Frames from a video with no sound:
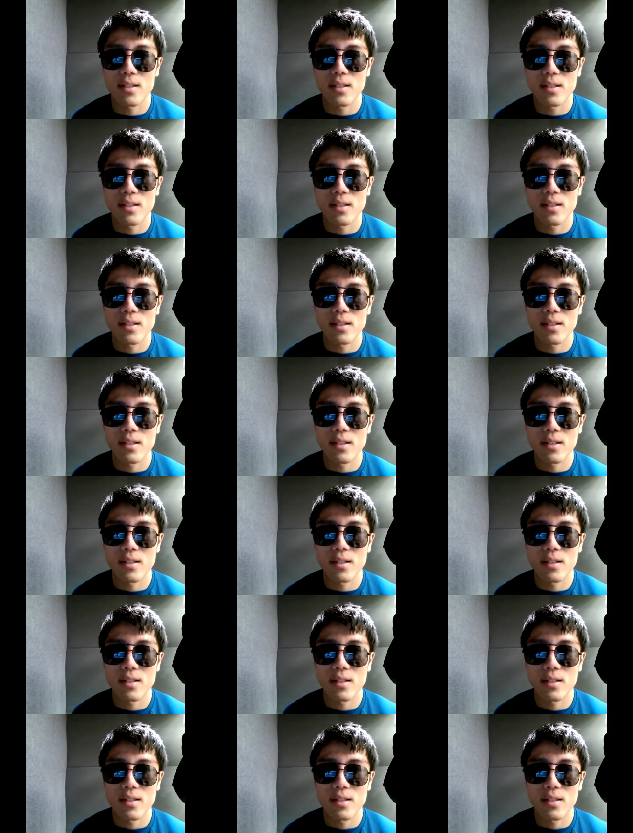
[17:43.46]

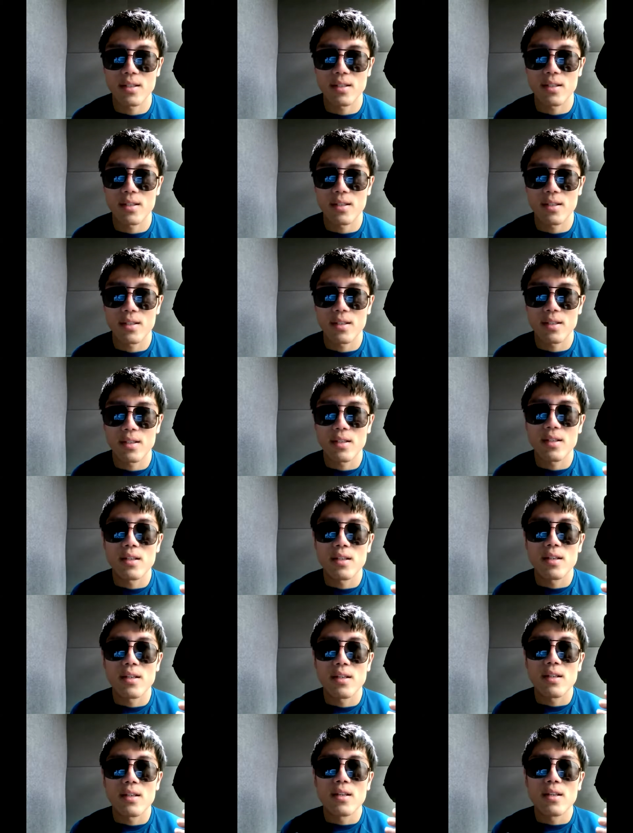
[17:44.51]

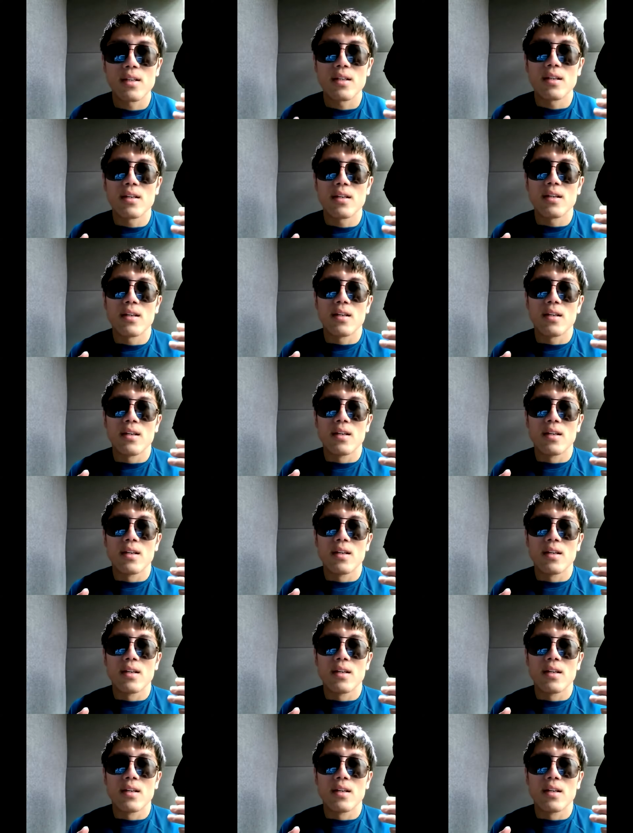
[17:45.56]
[no speech]